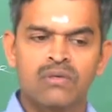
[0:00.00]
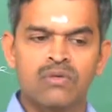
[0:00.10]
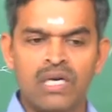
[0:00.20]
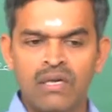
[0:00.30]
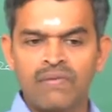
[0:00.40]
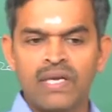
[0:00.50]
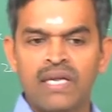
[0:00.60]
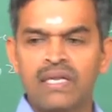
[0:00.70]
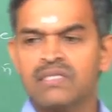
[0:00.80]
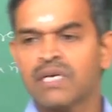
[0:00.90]
to that of the
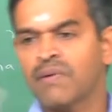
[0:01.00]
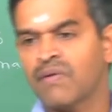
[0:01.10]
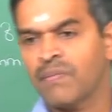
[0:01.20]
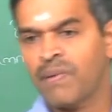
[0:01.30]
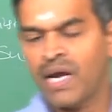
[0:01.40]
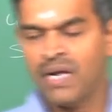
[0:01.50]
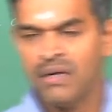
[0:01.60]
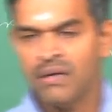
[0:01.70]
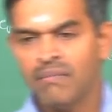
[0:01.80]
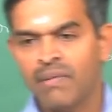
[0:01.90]
nth segment of the plant